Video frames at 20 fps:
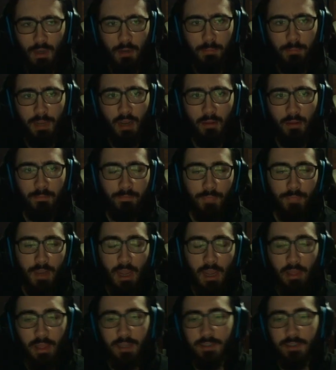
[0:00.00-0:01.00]
Yeah,
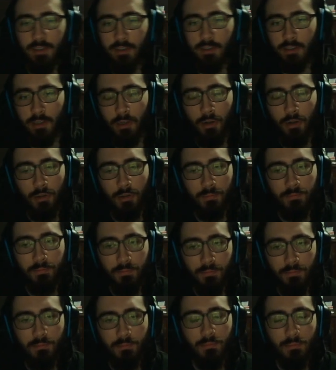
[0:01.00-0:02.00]
I think it's a skill.
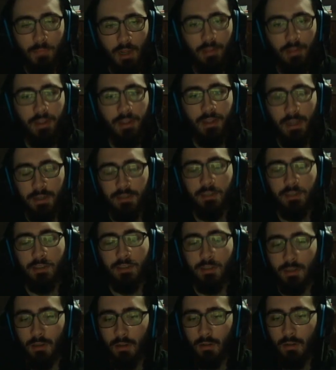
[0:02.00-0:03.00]
I think that is a
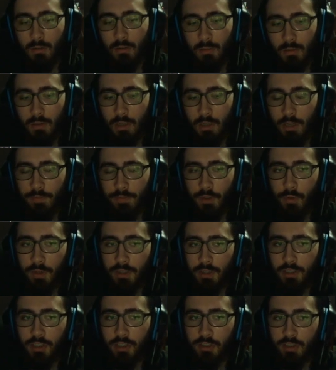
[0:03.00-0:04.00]
skill. If you
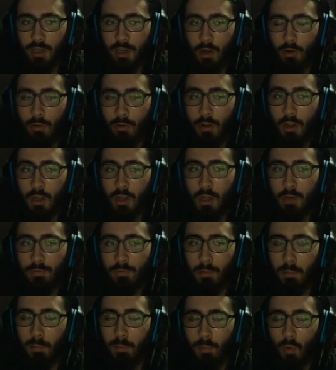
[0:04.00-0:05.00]
could just tell
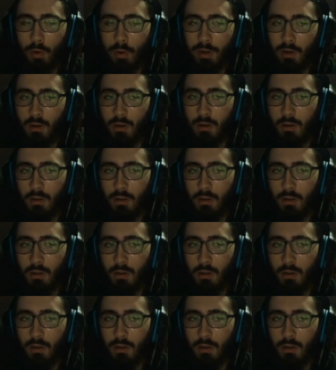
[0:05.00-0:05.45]
from a point...